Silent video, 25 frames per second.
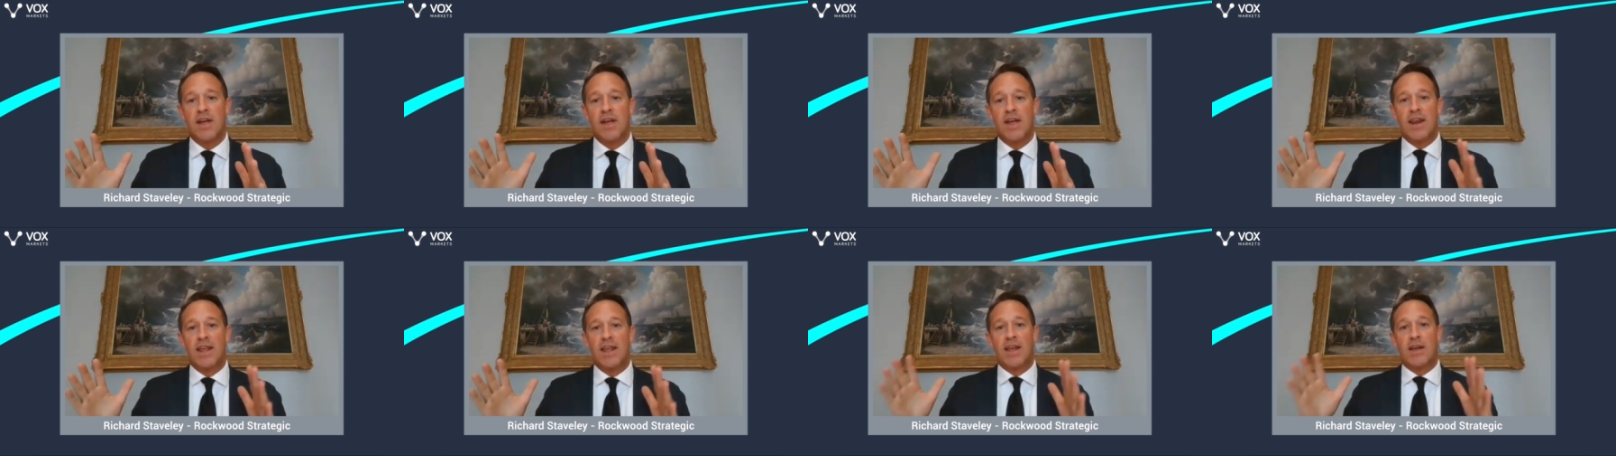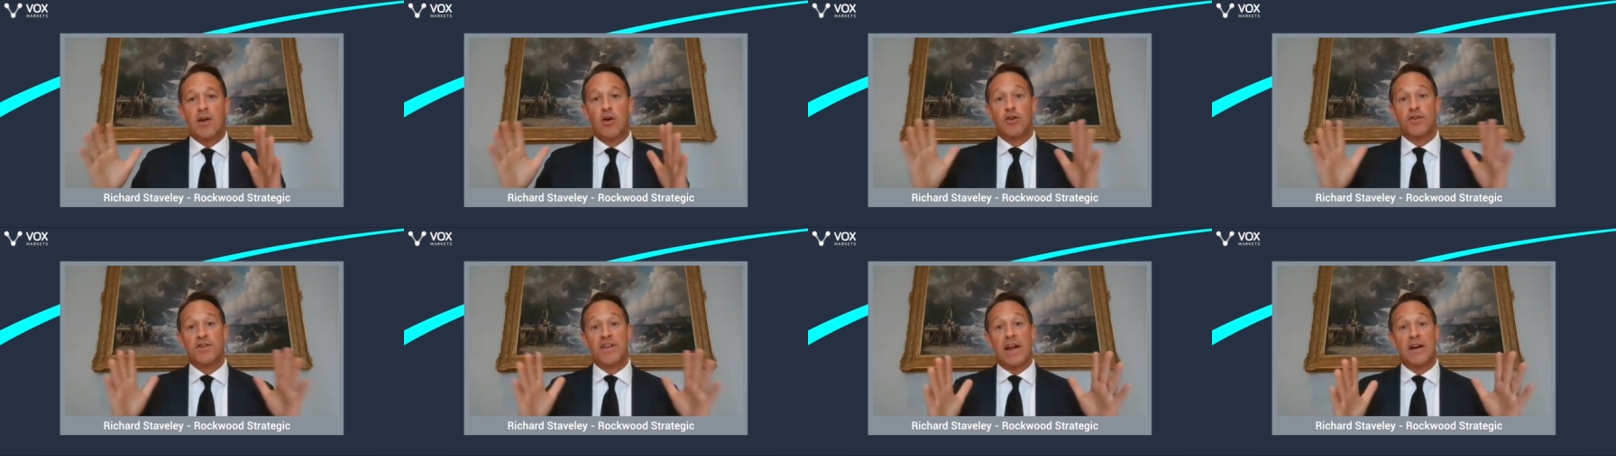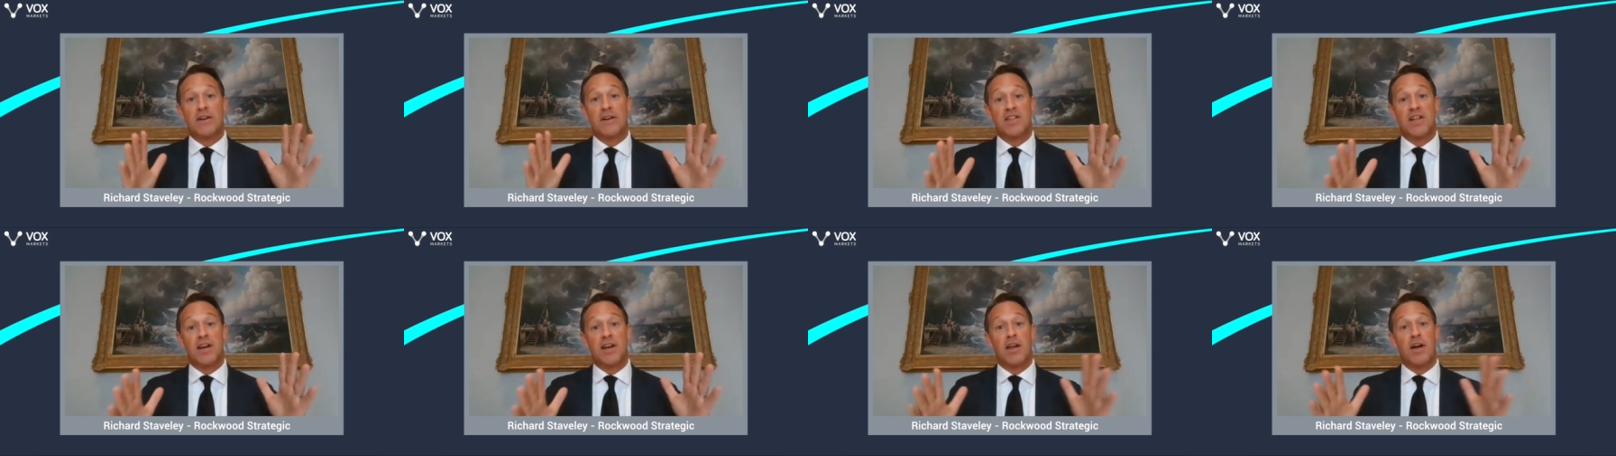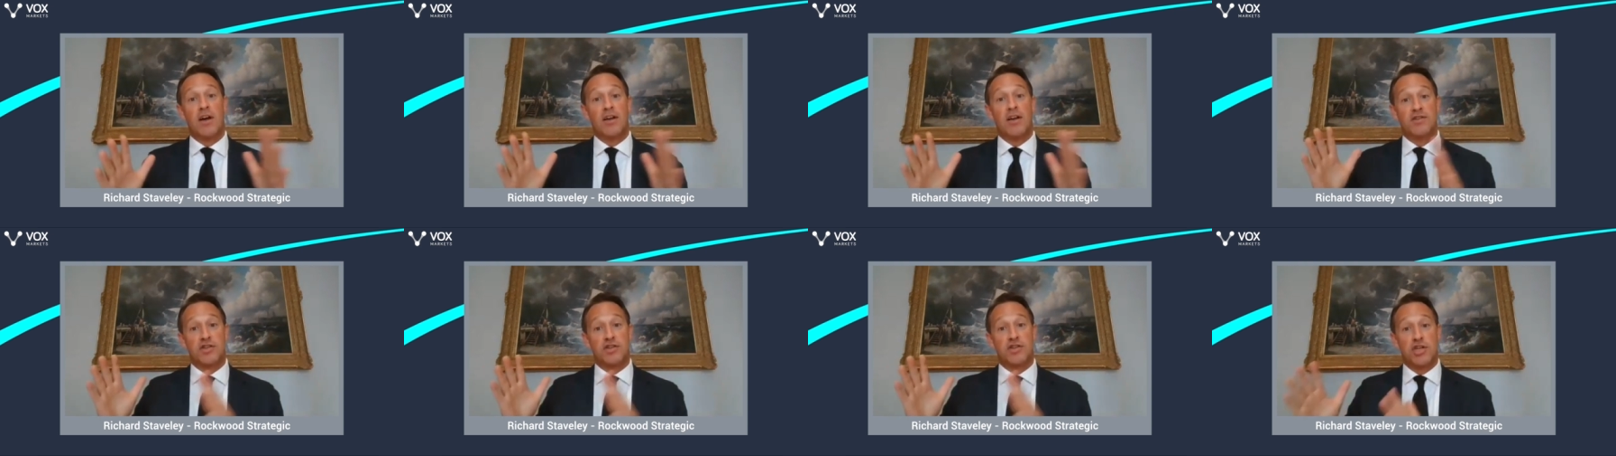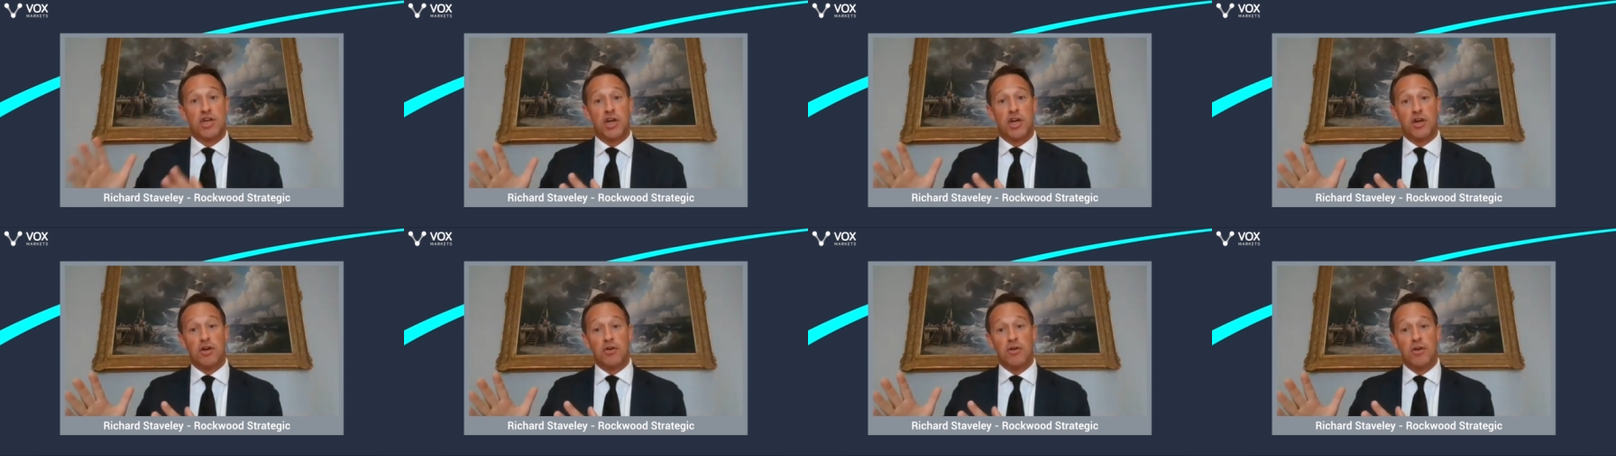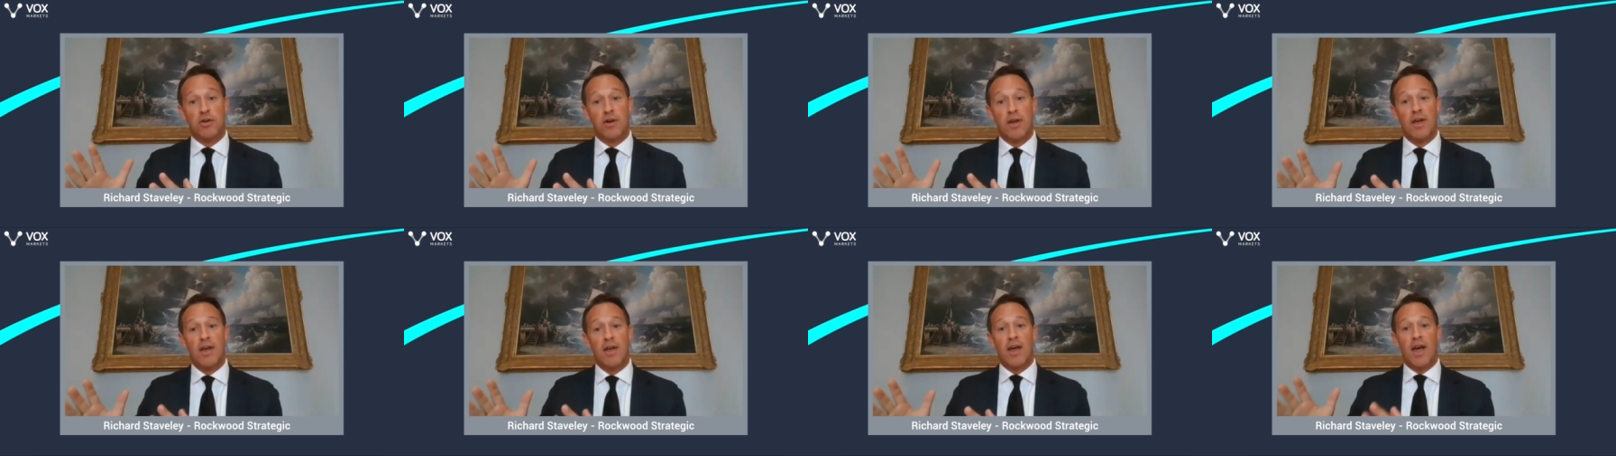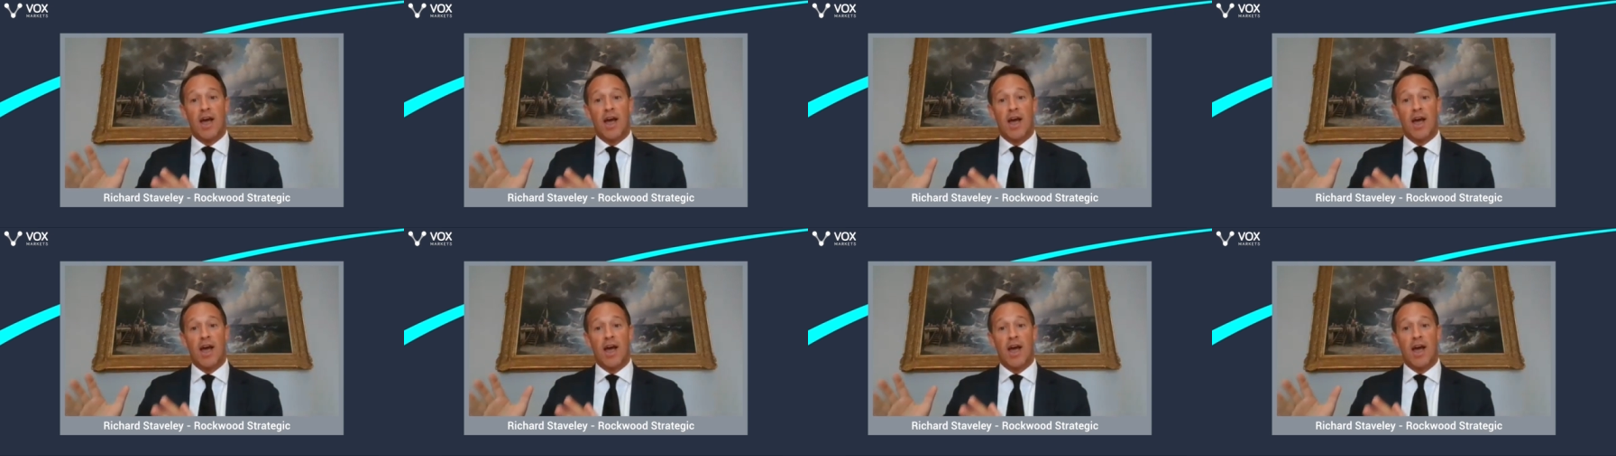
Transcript: and it got down to the last 2,